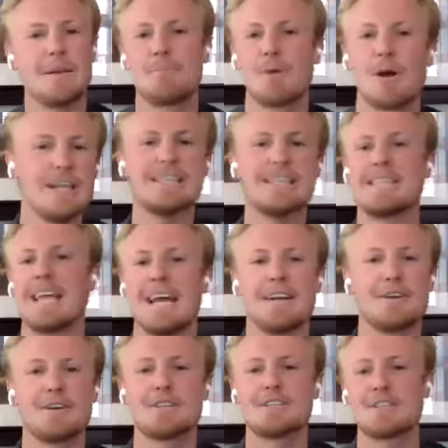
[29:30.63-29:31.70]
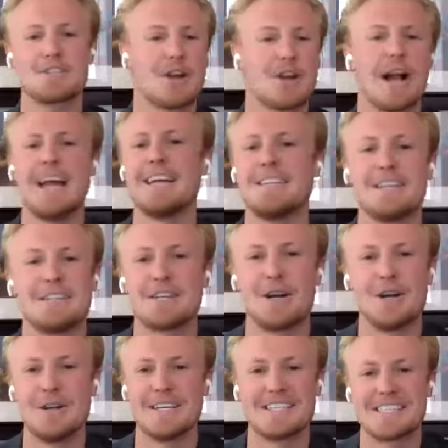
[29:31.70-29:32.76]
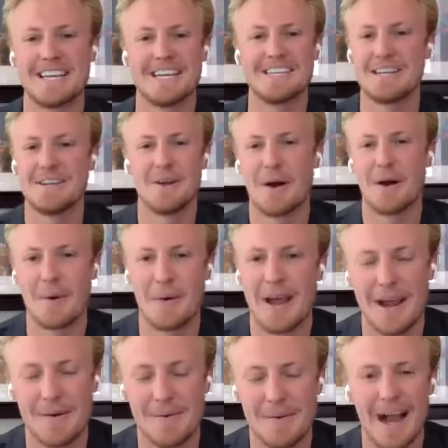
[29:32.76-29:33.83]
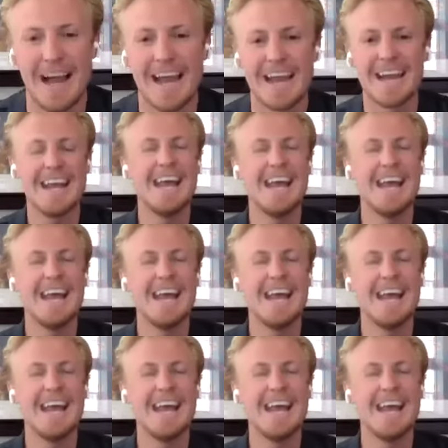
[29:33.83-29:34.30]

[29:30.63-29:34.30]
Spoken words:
Bernie Sanders is trying to turn us into Norway, right?